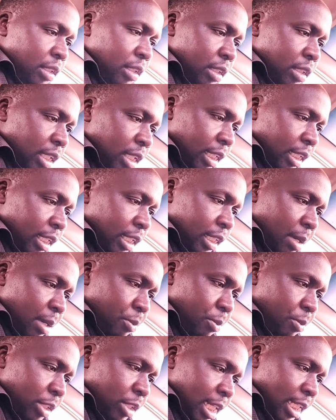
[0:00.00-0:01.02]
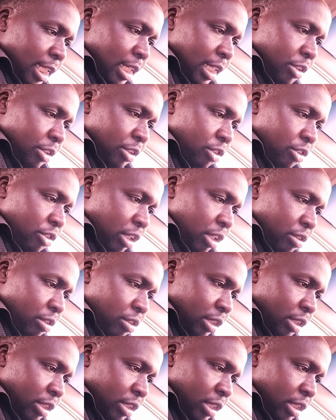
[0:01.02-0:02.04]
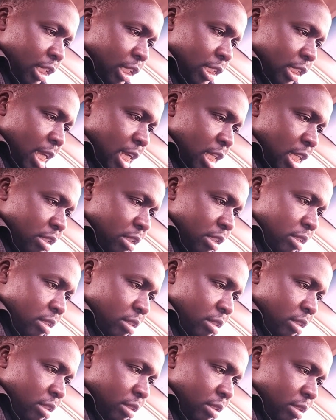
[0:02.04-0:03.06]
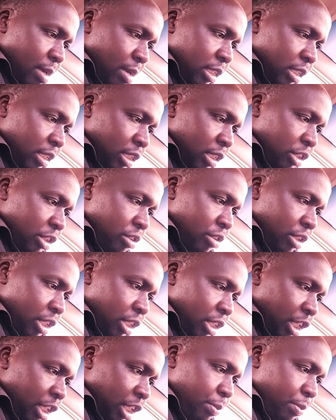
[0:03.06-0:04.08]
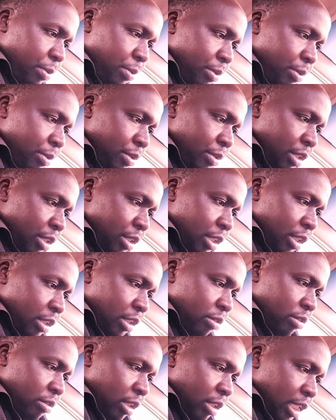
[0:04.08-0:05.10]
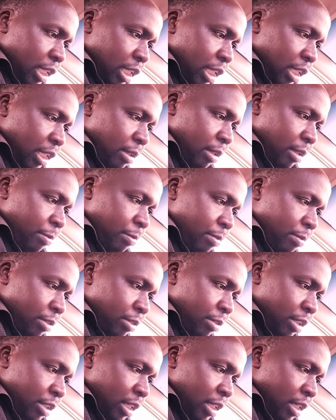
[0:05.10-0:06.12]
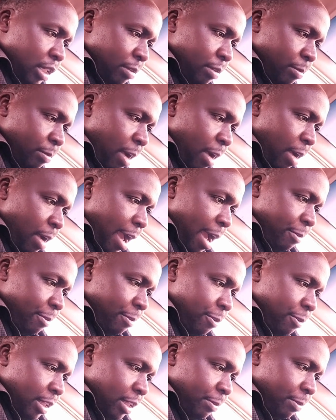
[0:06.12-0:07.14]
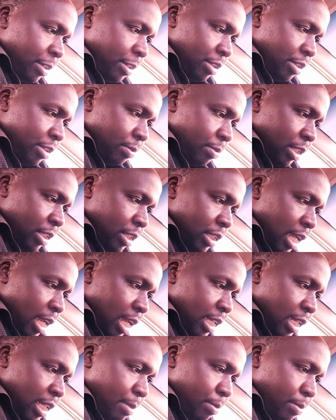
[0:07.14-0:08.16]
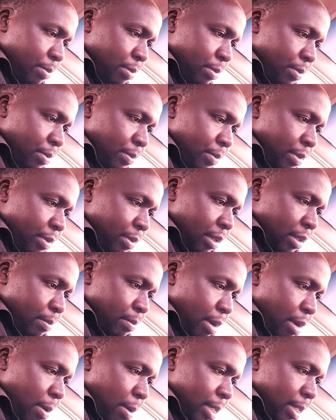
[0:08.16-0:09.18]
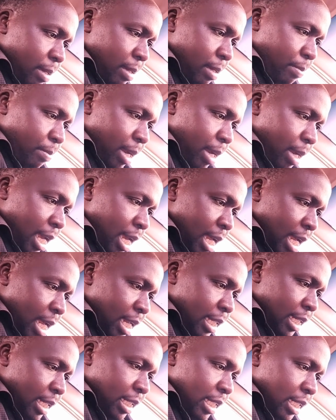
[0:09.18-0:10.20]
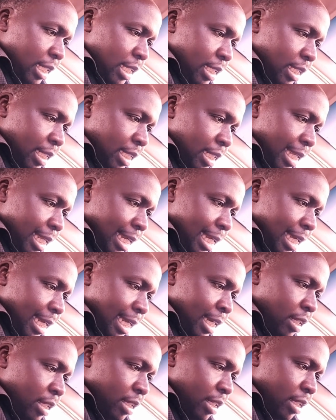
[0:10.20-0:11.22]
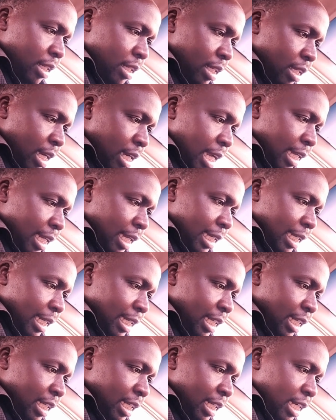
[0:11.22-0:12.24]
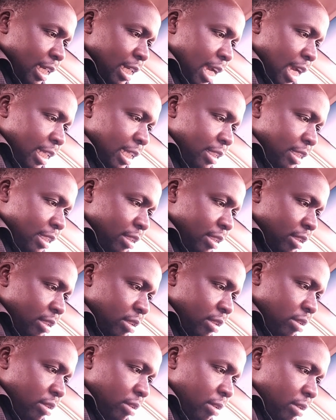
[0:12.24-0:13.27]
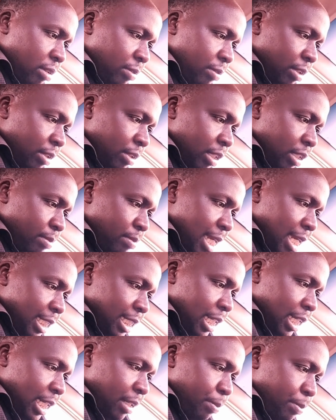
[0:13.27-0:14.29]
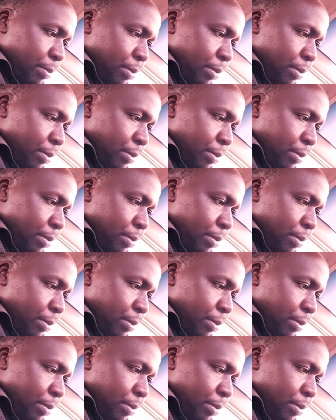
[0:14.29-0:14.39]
that the jump starter instructions insert smart ignition clip into the EC5 interface of the startup power supply and the red and the green lights of the smart clip